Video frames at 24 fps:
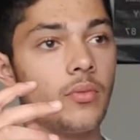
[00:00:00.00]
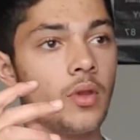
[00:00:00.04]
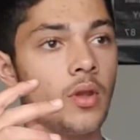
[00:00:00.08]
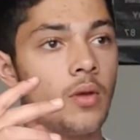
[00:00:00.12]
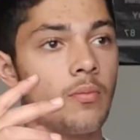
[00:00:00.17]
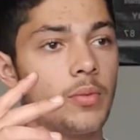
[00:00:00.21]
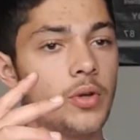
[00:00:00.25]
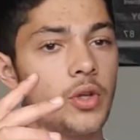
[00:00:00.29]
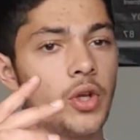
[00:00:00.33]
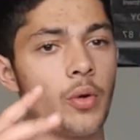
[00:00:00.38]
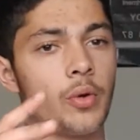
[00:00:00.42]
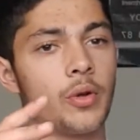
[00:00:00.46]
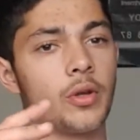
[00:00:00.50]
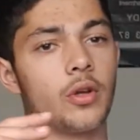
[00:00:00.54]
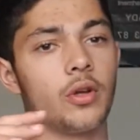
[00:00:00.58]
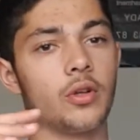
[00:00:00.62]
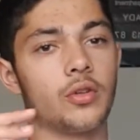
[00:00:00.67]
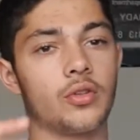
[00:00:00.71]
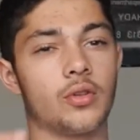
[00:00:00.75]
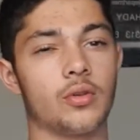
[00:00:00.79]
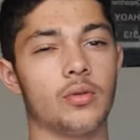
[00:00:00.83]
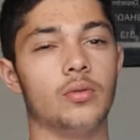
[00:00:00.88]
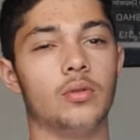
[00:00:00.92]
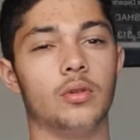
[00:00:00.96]
But you don't want to go
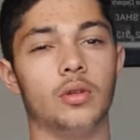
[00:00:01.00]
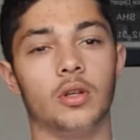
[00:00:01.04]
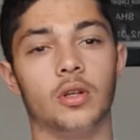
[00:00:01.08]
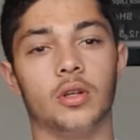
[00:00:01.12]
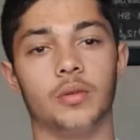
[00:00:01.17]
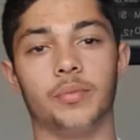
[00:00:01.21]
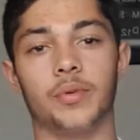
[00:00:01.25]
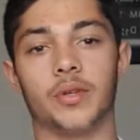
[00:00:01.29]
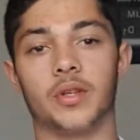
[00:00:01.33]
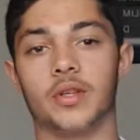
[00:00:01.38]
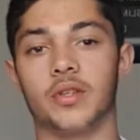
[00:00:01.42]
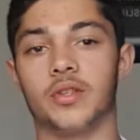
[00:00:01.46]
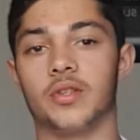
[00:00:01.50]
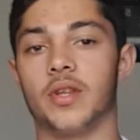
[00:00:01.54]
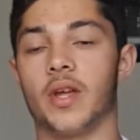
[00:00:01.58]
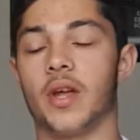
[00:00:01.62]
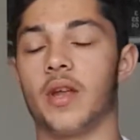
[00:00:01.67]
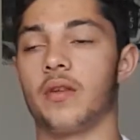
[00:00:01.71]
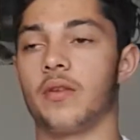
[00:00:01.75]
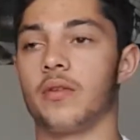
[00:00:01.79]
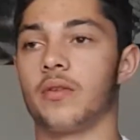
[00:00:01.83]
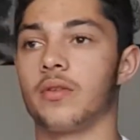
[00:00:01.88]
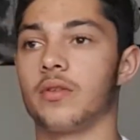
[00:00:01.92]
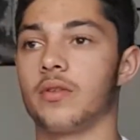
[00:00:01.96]
too low because
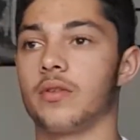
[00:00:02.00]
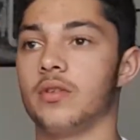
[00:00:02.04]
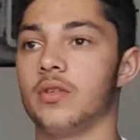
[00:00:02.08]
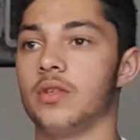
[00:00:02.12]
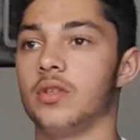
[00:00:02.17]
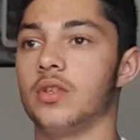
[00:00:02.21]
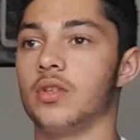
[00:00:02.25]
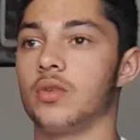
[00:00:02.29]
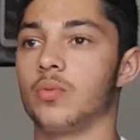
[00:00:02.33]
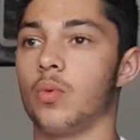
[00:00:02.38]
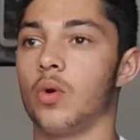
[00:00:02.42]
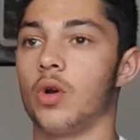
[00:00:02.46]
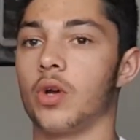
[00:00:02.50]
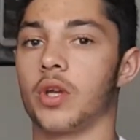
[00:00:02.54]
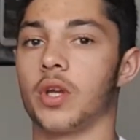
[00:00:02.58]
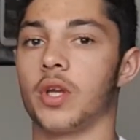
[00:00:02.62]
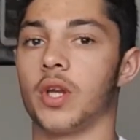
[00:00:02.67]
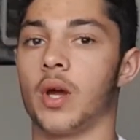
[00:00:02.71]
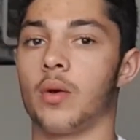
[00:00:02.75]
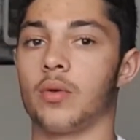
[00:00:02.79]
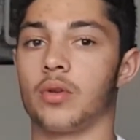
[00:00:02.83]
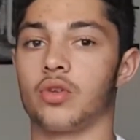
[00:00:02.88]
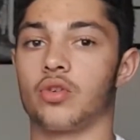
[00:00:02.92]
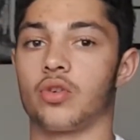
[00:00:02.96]
then you're just working
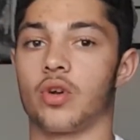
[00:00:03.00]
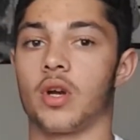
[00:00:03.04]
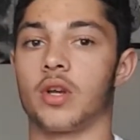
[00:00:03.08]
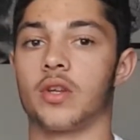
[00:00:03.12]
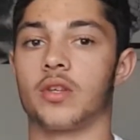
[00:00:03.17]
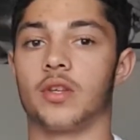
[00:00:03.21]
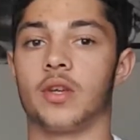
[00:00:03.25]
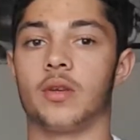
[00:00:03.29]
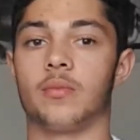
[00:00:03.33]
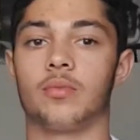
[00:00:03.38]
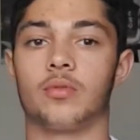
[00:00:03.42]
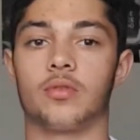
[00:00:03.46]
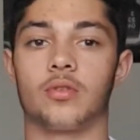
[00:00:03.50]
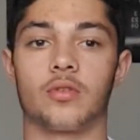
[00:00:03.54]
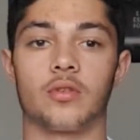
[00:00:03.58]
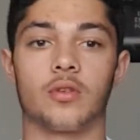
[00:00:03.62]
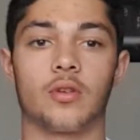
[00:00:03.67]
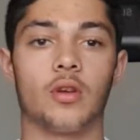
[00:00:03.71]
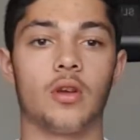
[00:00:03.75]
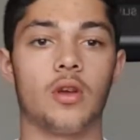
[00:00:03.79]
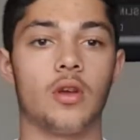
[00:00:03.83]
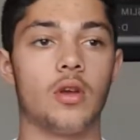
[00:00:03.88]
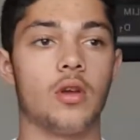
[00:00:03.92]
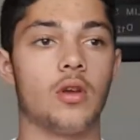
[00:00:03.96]
out your triceps
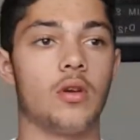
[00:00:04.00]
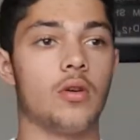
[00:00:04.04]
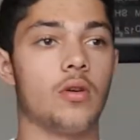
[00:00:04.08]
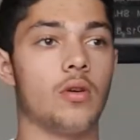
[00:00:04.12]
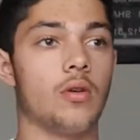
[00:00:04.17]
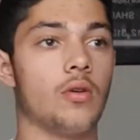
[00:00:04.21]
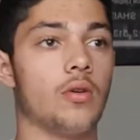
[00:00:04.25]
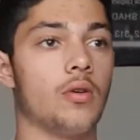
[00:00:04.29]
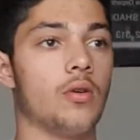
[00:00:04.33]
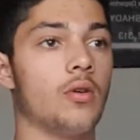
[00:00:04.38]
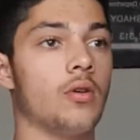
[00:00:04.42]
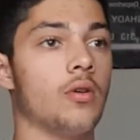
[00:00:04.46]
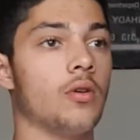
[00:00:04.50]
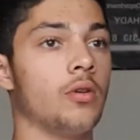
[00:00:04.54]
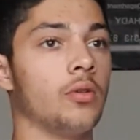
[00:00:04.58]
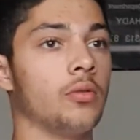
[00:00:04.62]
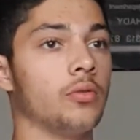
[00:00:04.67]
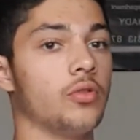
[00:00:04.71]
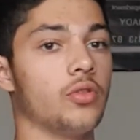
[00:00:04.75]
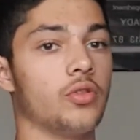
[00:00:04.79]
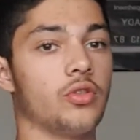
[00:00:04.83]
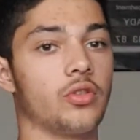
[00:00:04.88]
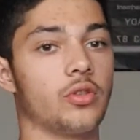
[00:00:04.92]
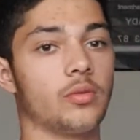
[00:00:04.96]
or
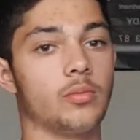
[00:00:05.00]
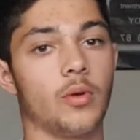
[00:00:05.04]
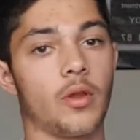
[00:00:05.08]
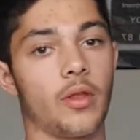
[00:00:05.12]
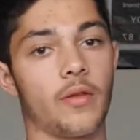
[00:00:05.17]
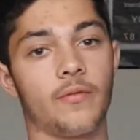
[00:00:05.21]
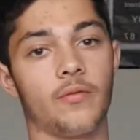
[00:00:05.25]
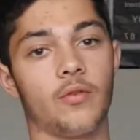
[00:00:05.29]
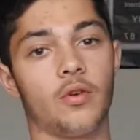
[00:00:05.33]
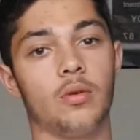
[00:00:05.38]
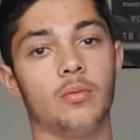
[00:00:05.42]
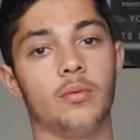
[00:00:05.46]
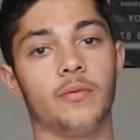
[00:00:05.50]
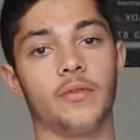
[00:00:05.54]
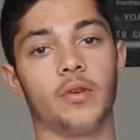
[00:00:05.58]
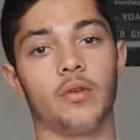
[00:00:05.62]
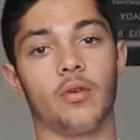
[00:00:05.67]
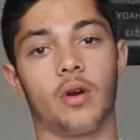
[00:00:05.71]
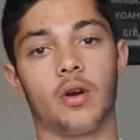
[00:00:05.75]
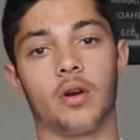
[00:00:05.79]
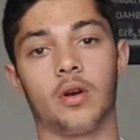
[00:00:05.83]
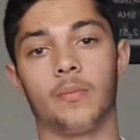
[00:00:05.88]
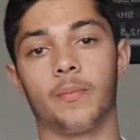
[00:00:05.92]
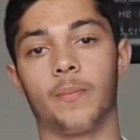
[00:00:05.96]
just some other form of your
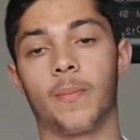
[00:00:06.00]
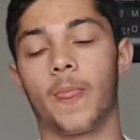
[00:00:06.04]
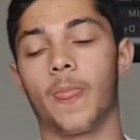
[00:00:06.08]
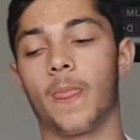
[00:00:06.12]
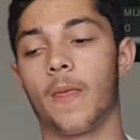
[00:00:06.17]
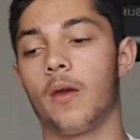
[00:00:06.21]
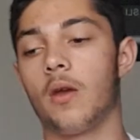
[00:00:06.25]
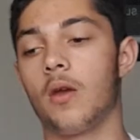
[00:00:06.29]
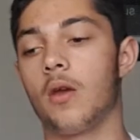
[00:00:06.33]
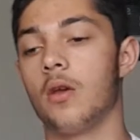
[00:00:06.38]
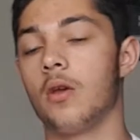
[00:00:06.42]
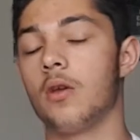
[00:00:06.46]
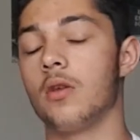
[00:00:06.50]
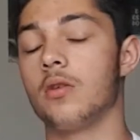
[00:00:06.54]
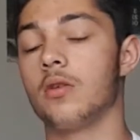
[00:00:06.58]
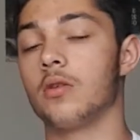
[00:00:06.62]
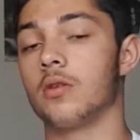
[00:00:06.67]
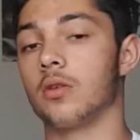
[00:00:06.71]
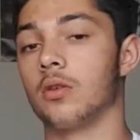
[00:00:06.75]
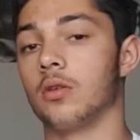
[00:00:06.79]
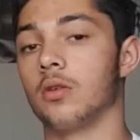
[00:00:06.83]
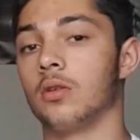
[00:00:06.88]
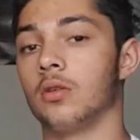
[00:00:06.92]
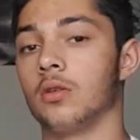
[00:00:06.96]
arm.
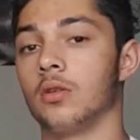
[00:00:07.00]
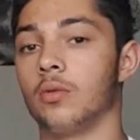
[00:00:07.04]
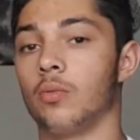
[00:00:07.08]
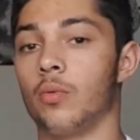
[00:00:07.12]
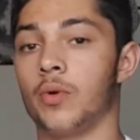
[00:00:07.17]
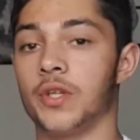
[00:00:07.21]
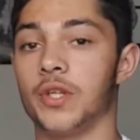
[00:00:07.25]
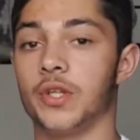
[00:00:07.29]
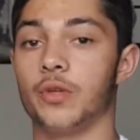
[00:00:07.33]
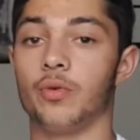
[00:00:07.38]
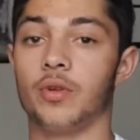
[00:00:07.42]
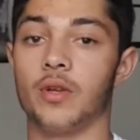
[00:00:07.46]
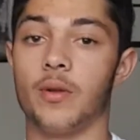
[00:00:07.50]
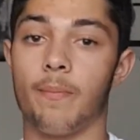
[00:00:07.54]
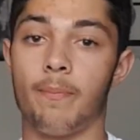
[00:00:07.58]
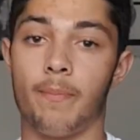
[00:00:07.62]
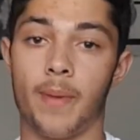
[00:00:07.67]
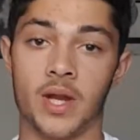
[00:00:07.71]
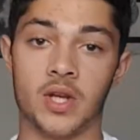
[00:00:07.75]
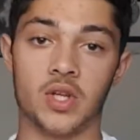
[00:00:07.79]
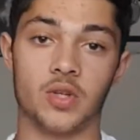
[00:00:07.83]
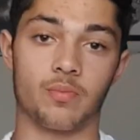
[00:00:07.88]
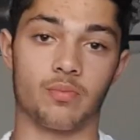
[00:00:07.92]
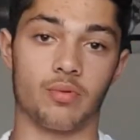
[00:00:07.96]
So when you're doing a
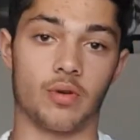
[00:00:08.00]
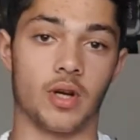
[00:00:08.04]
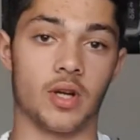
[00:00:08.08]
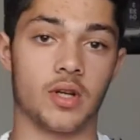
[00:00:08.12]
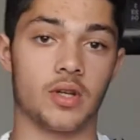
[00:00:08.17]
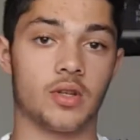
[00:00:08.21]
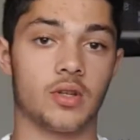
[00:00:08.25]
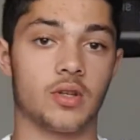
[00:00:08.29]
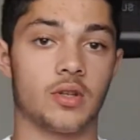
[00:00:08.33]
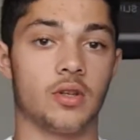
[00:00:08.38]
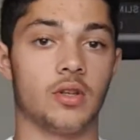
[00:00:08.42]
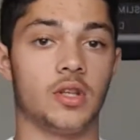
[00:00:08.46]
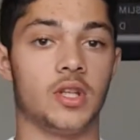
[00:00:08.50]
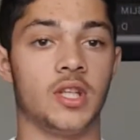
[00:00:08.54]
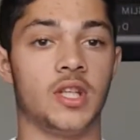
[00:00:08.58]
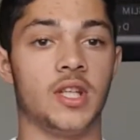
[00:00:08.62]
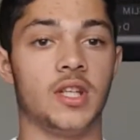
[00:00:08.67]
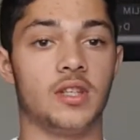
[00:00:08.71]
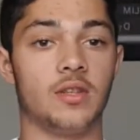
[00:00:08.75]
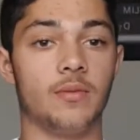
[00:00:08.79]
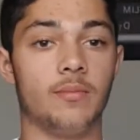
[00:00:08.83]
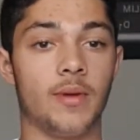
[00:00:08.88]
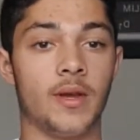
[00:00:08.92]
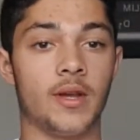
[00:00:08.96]
bench press, you need
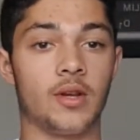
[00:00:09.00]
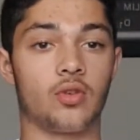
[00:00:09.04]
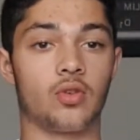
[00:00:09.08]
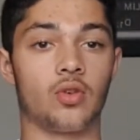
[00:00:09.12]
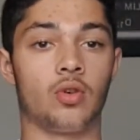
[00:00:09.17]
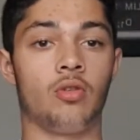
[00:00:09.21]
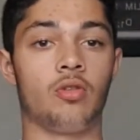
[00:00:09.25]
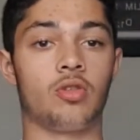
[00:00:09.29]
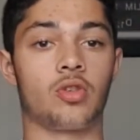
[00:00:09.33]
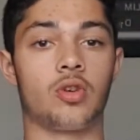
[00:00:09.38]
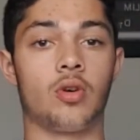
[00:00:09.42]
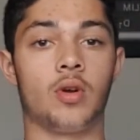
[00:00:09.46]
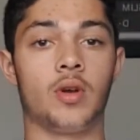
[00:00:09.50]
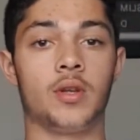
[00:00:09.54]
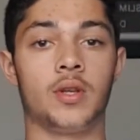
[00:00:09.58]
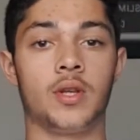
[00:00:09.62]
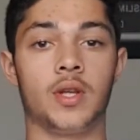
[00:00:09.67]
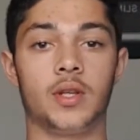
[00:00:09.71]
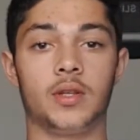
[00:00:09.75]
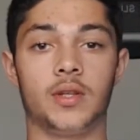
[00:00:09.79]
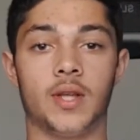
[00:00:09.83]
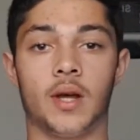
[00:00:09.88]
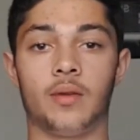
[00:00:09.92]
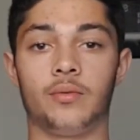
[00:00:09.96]
to make sure it's going
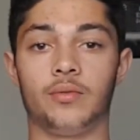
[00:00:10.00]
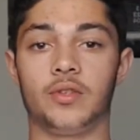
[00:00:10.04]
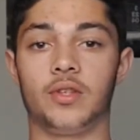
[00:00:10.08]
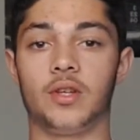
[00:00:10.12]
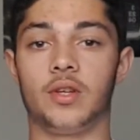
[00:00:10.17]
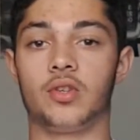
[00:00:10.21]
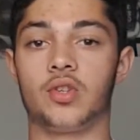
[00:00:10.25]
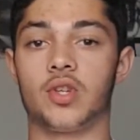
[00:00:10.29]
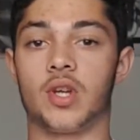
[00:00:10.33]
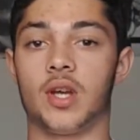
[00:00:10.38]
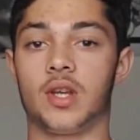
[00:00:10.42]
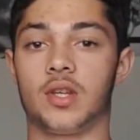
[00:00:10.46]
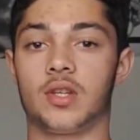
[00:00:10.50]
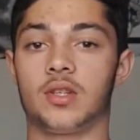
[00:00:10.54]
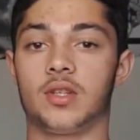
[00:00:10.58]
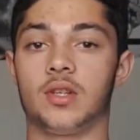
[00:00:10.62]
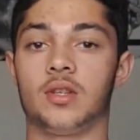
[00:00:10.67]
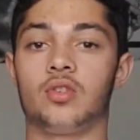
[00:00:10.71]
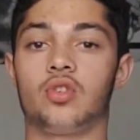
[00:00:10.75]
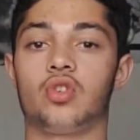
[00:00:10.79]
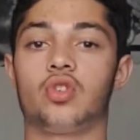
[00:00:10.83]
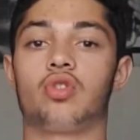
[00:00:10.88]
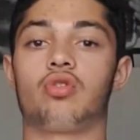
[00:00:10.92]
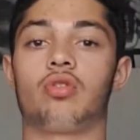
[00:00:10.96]
down to your chest and
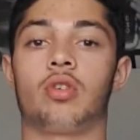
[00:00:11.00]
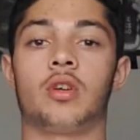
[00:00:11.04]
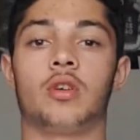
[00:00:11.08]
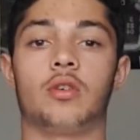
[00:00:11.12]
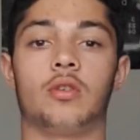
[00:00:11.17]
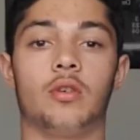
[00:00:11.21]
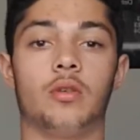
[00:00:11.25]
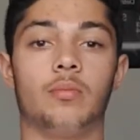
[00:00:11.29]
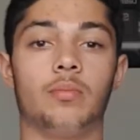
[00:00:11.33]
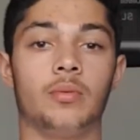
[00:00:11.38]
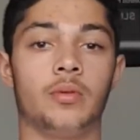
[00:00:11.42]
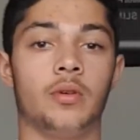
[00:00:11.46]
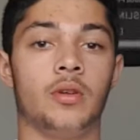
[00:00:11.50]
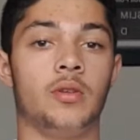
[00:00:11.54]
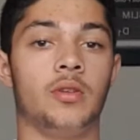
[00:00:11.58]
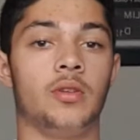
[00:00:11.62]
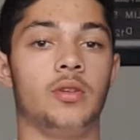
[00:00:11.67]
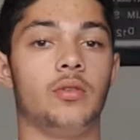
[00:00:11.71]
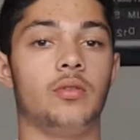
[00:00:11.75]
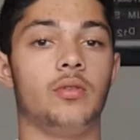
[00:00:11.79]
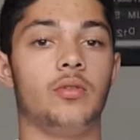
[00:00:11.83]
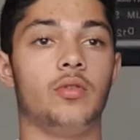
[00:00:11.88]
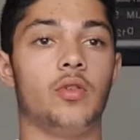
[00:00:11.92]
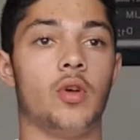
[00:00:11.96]
straight up, and
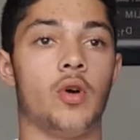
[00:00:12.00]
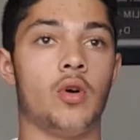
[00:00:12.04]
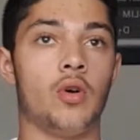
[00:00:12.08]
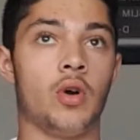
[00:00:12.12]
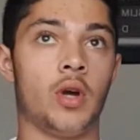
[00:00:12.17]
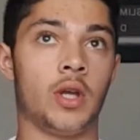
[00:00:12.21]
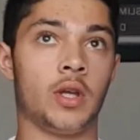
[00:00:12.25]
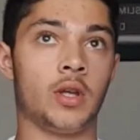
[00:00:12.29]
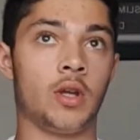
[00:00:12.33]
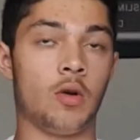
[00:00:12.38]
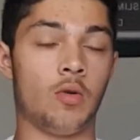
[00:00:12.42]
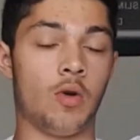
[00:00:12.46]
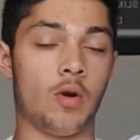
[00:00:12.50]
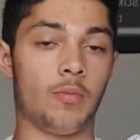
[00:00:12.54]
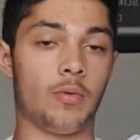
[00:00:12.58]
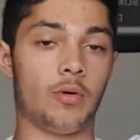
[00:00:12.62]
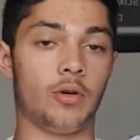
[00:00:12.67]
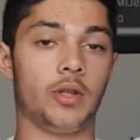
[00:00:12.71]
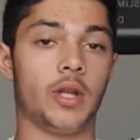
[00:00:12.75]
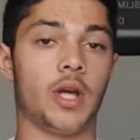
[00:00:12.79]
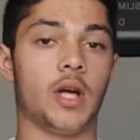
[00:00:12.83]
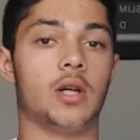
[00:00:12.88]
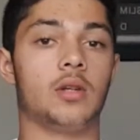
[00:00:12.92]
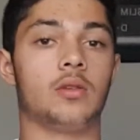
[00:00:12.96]
don't let it go up or
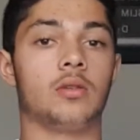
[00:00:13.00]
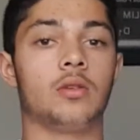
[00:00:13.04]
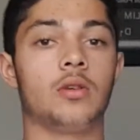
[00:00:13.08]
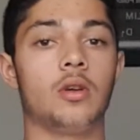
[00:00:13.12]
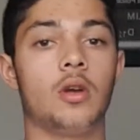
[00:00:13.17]
down,